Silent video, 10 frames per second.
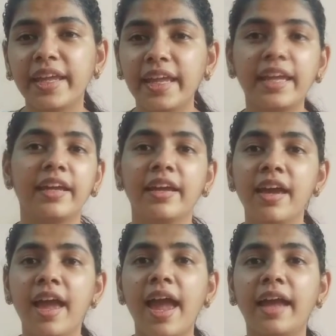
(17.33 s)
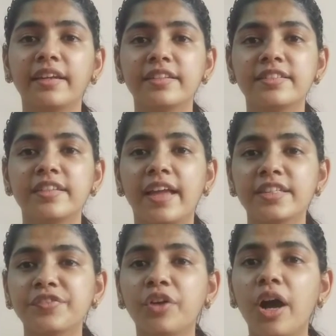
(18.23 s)
A, and it
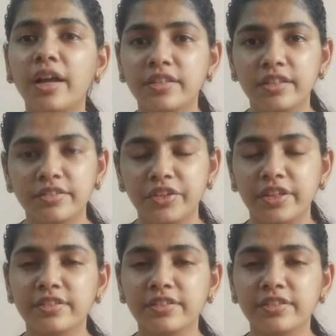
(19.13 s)
stands for adultery.